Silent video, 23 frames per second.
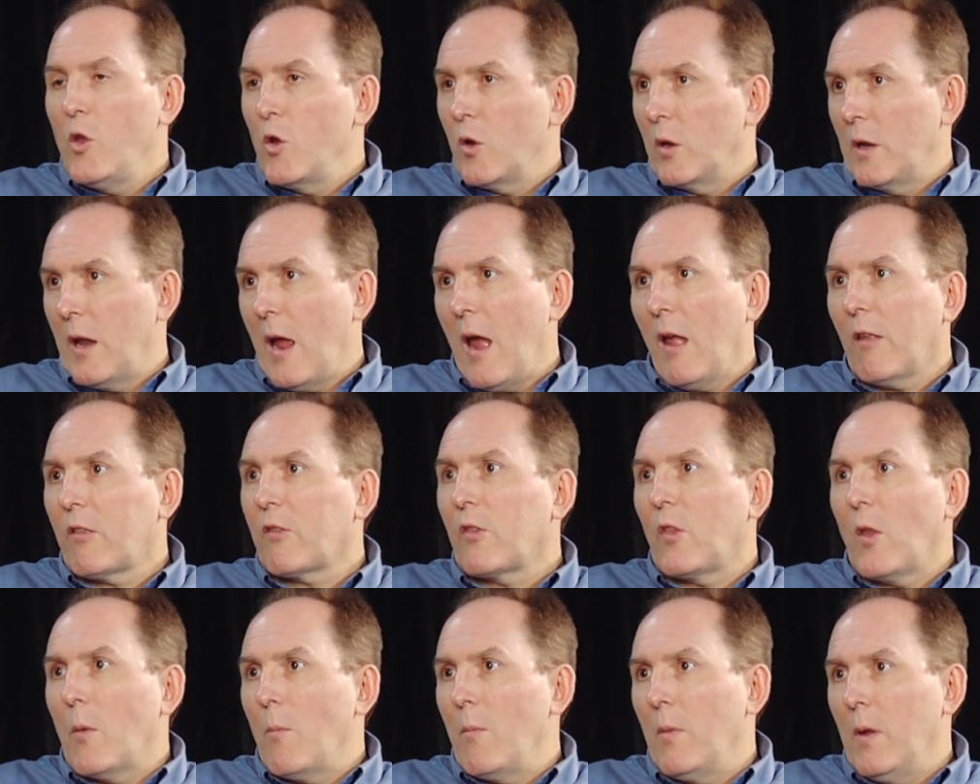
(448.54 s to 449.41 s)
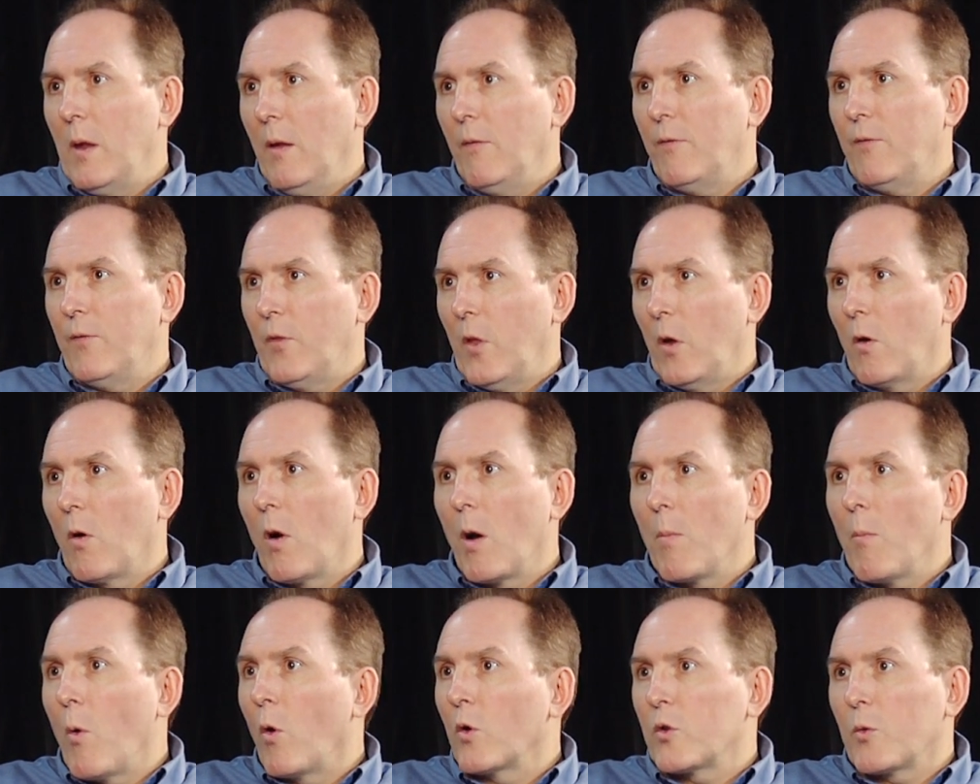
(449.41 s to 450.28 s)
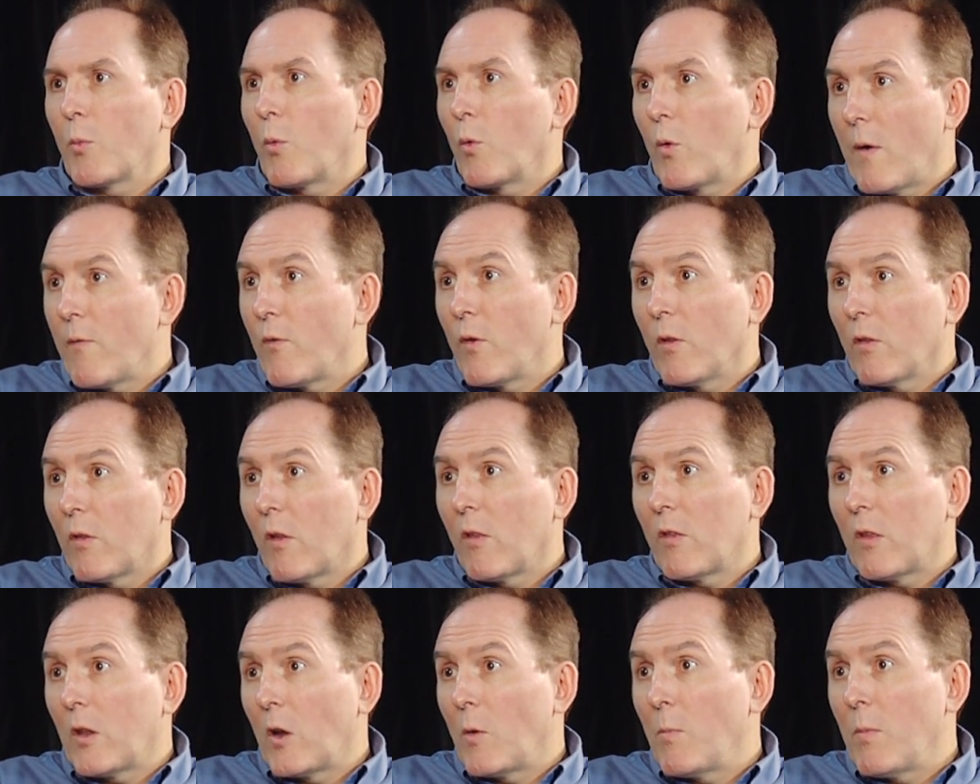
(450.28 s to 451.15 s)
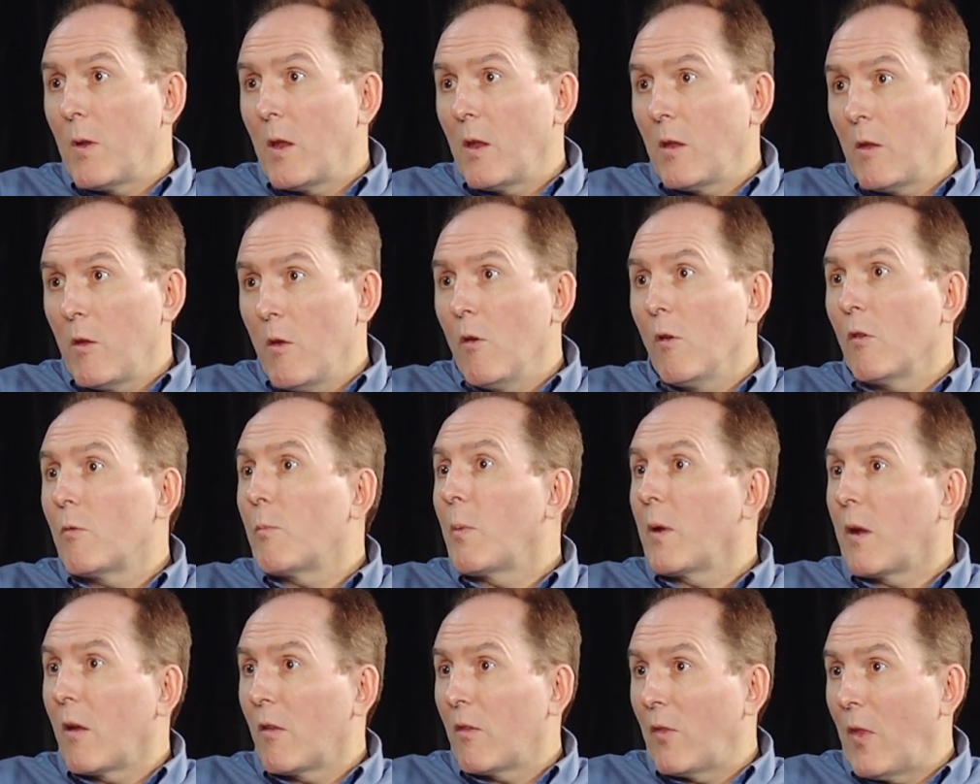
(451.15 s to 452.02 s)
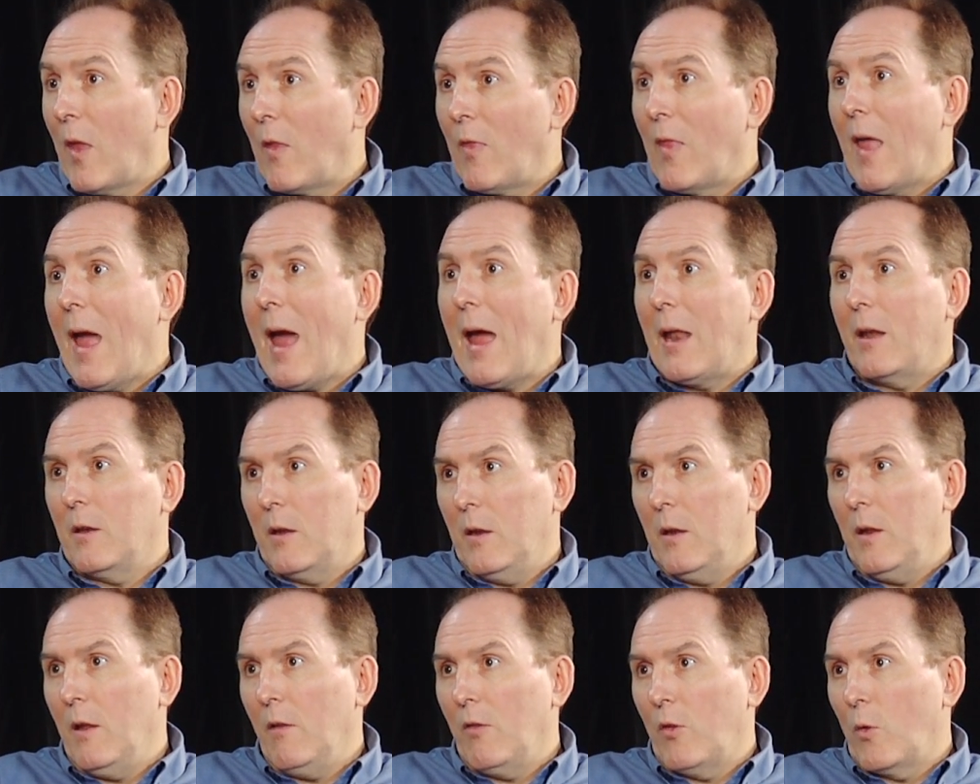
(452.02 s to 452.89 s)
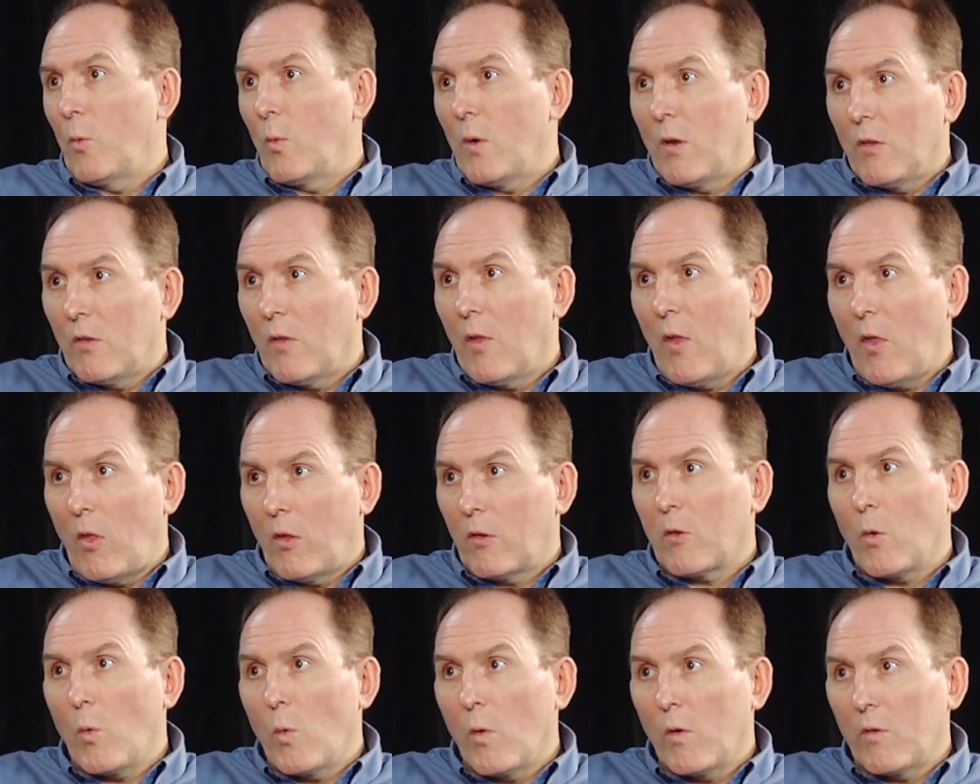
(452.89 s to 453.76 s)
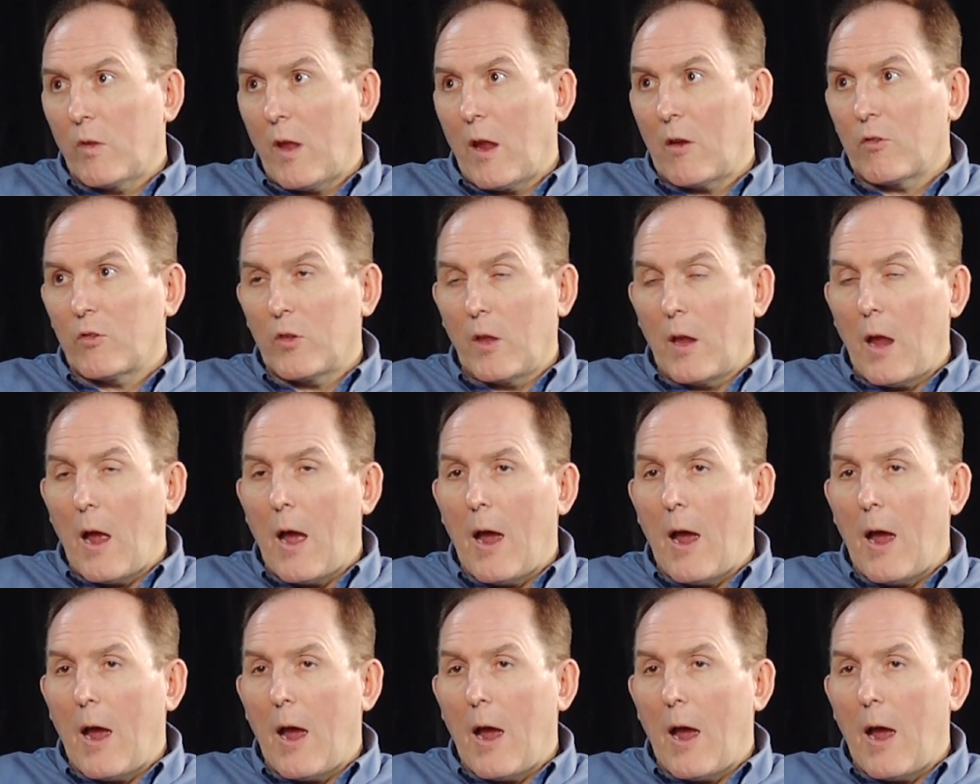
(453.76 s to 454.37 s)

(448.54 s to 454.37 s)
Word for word: you can ask them if there are multiple references that are being used because then that is the reason that the score is actually